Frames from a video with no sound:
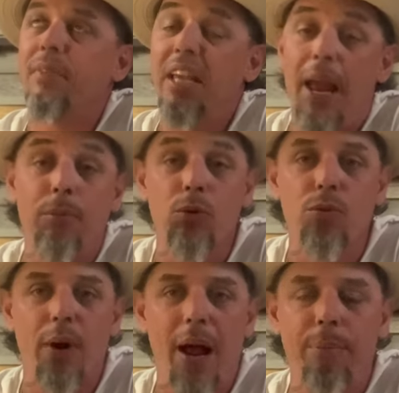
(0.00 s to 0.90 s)

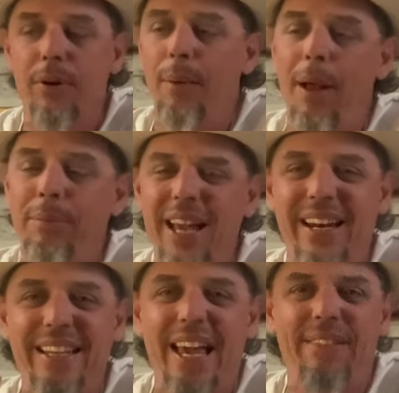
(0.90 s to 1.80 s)
Cameroon wrapper, I'm
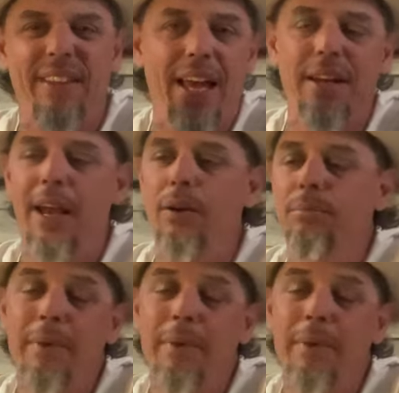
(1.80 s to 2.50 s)
kind of getting that now.